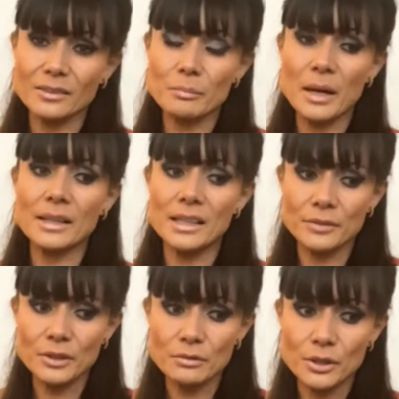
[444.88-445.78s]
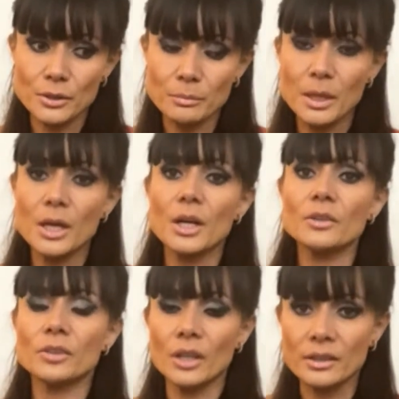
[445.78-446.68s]
my living room
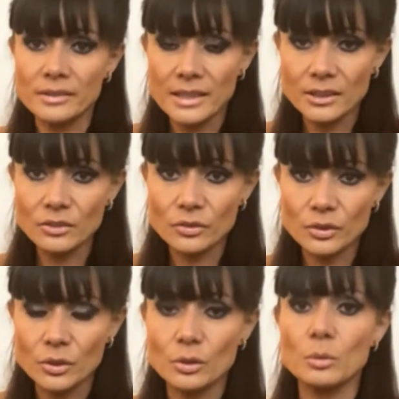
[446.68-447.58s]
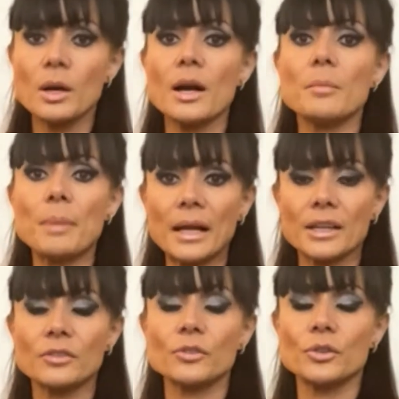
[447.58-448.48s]
turned into a
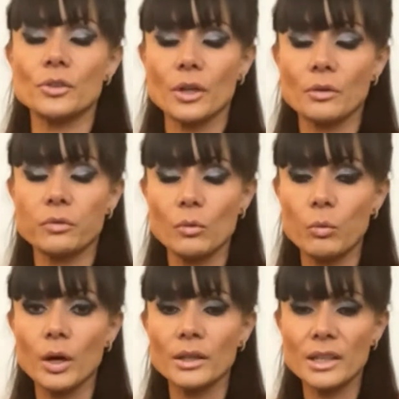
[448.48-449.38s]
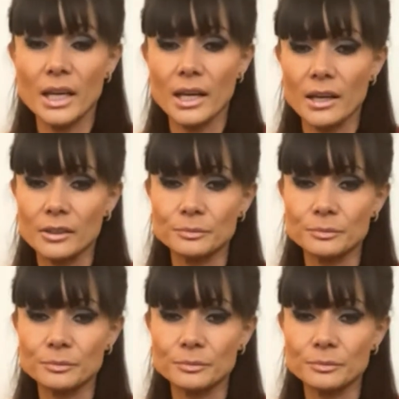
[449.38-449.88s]
ballet studio for 1 year.